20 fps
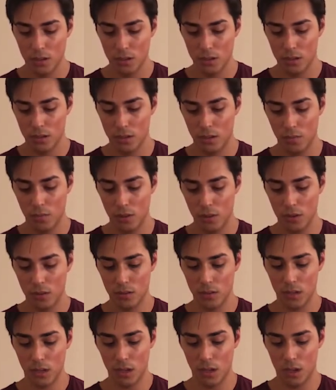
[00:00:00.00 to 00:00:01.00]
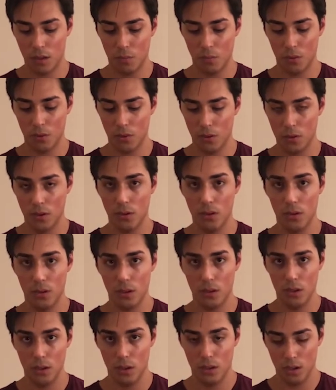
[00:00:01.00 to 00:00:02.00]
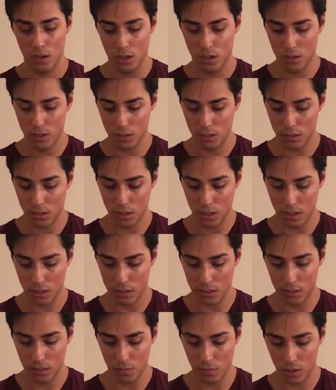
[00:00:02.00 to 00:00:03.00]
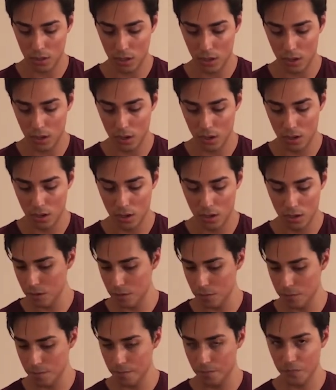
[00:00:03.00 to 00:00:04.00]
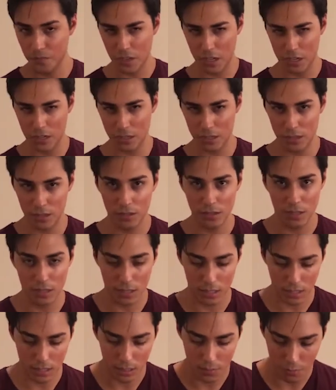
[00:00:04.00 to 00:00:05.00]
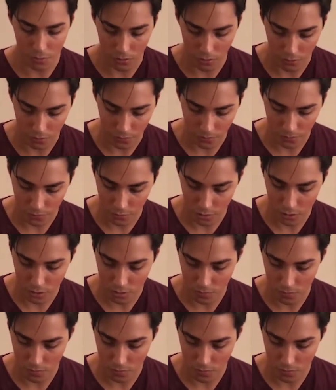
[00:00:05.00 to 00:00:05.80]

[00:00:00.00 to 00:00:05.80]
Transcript: some of those up and just toss them in there. I'll just use this to spoon, or 2